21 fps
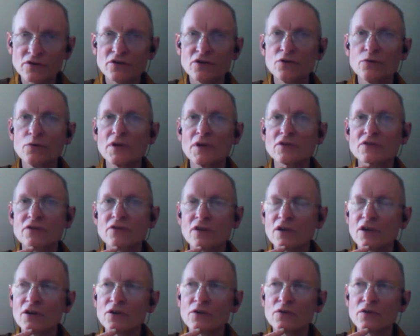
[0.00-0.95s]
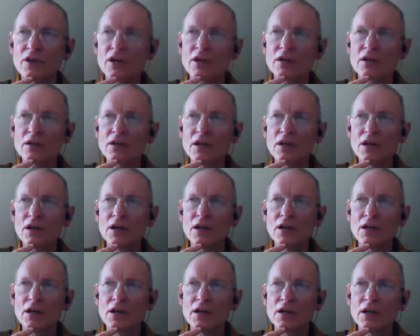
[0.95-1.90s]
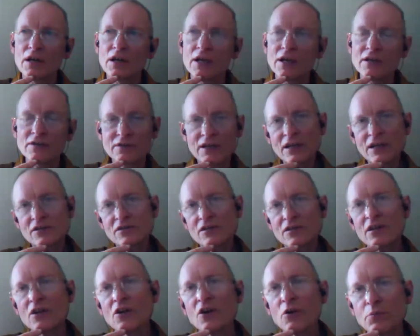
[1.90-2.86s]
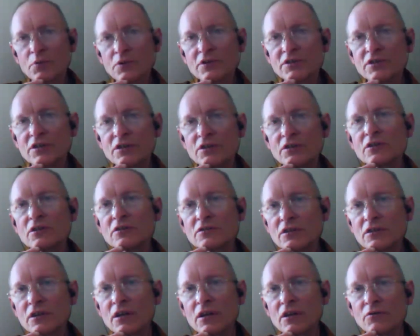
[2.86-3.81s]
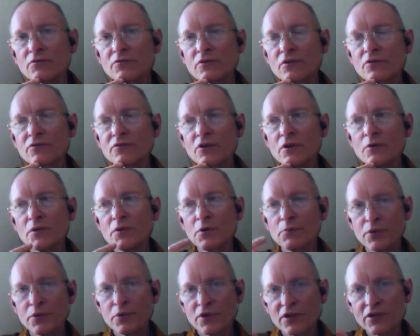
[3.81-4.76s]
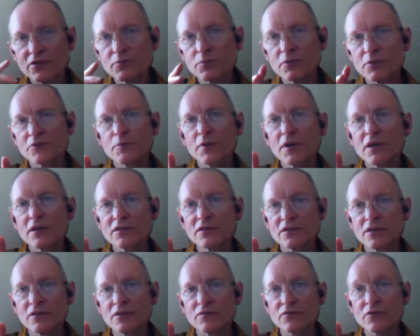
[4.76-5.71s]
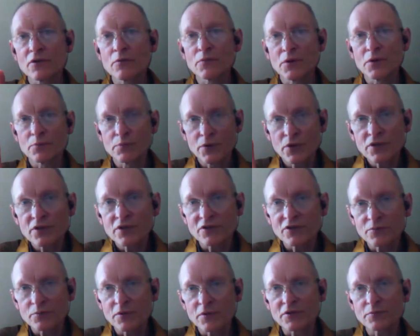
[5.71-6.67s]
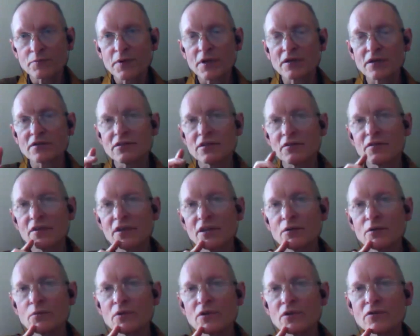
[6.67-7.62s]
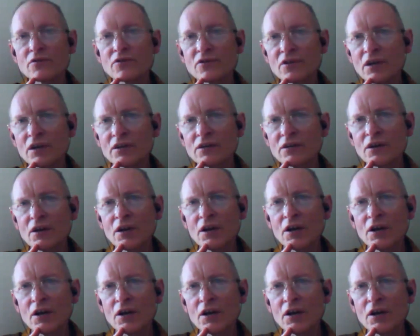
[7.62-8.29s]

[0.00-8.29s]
2 weeks ago, that it's actually an opportunity from the Buddhist perspective. From the Buddha's perspective, he would have said,